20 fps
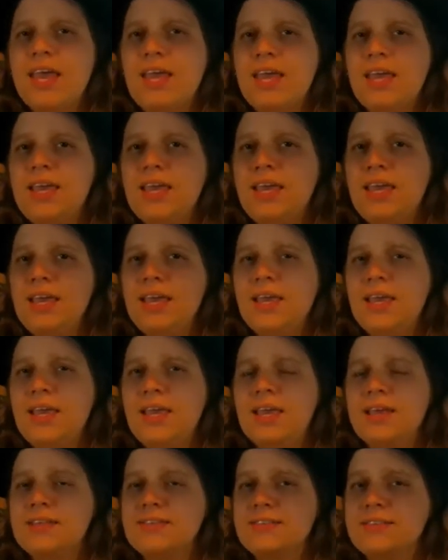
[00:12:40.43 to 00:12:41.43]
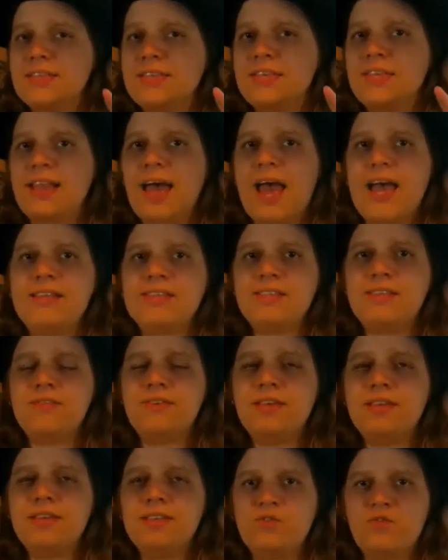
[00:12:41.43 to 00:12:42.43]
He is the last of
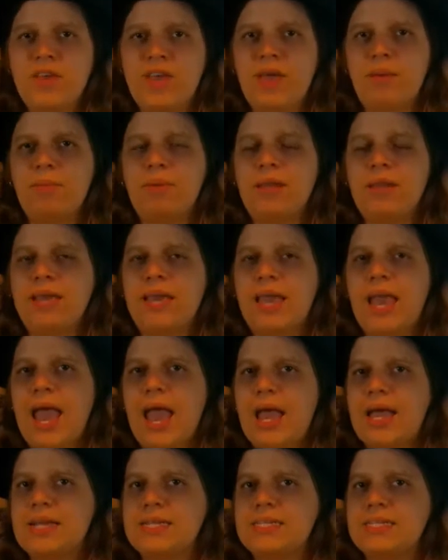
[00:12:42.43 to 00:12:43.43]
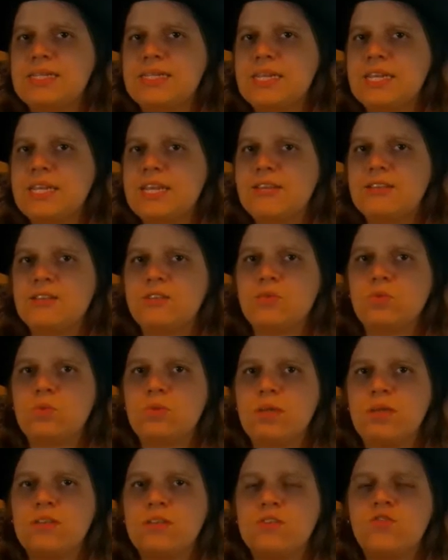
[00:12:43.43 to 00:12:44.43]
his family, and
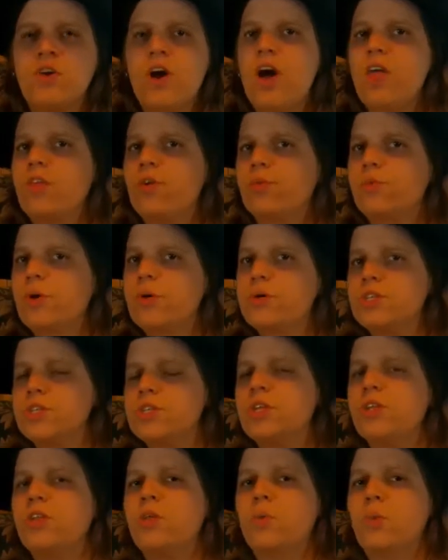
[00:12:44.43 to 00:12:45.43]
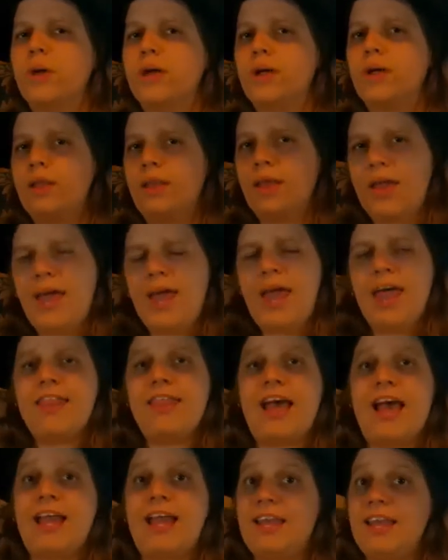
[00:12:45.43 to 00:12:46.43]
his father wrote into the will
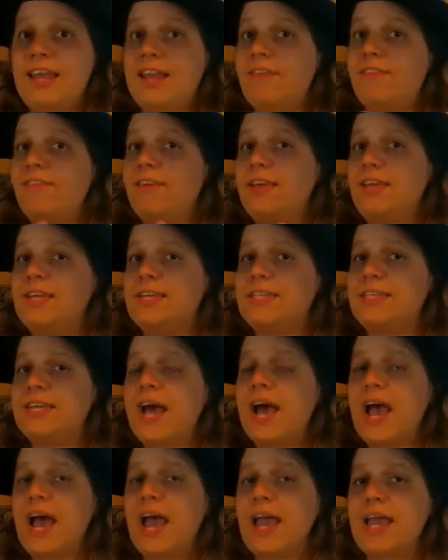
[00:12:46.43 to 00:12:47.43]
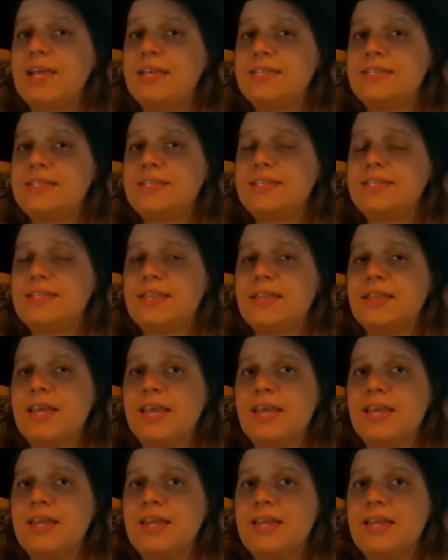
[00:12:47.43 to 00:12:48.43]
that if he dies,
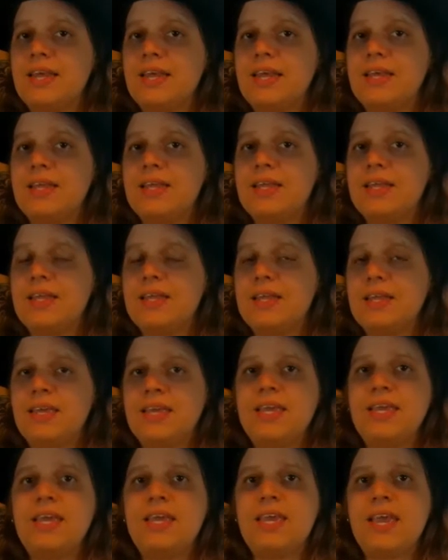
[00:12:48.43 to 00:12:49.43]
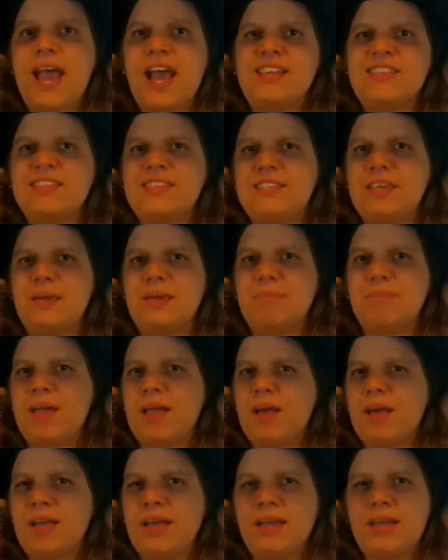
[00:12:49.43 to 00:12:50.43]
then he has to get
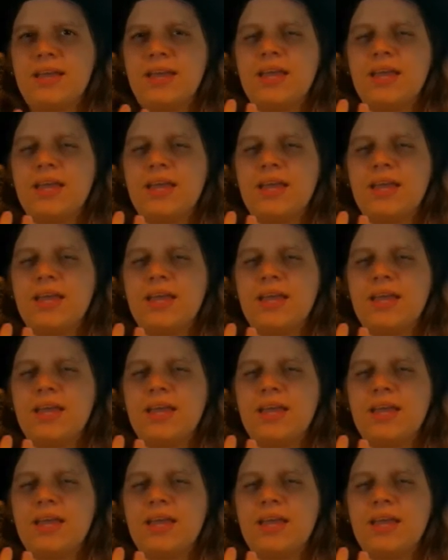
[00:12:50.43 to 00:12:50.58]
married,